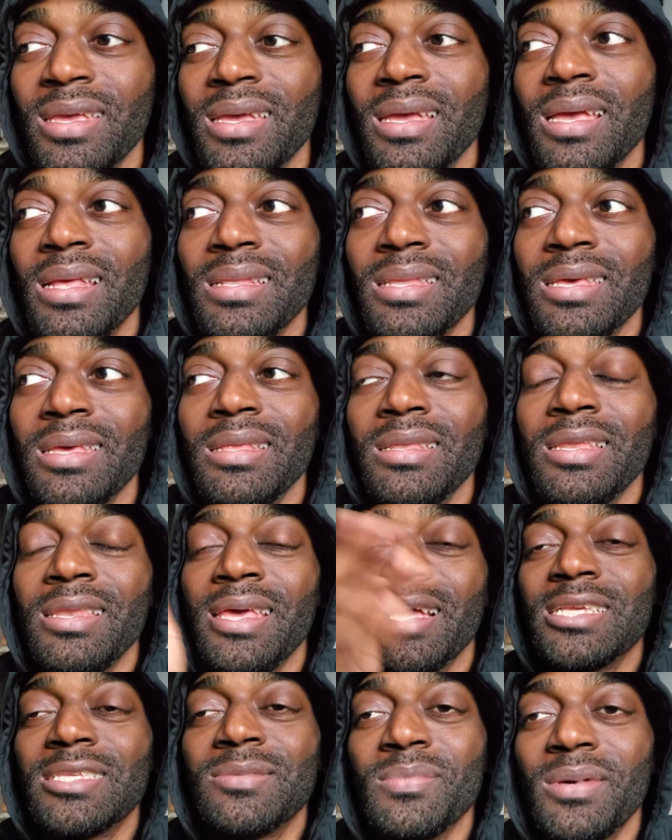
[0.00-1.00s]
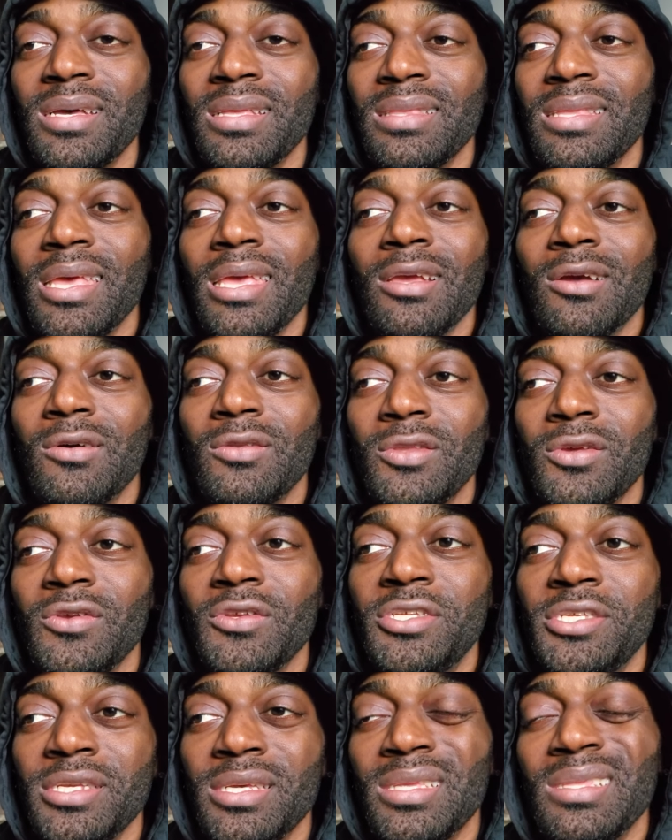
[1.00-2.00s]
and then the next month they ain't gonna do
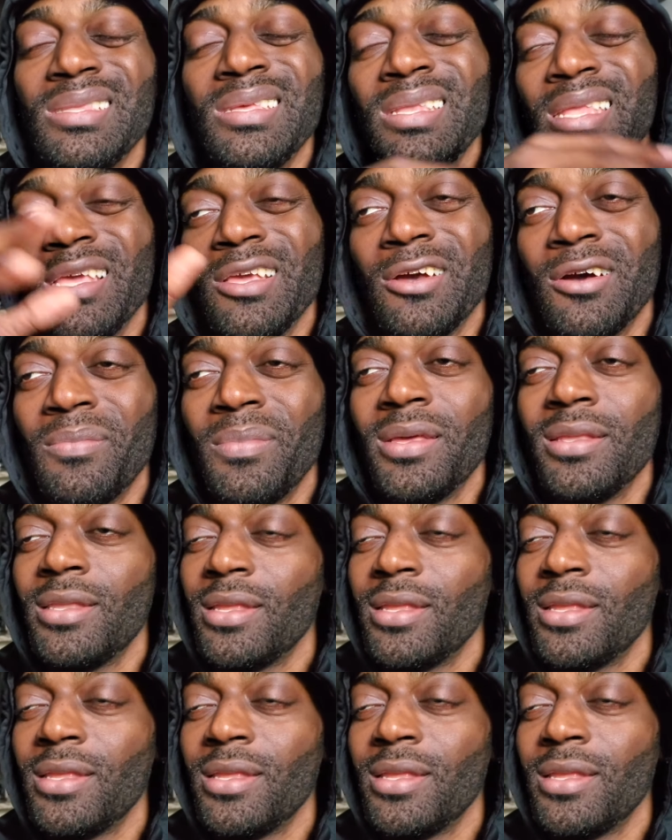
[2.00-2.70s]
shit. Then they go back.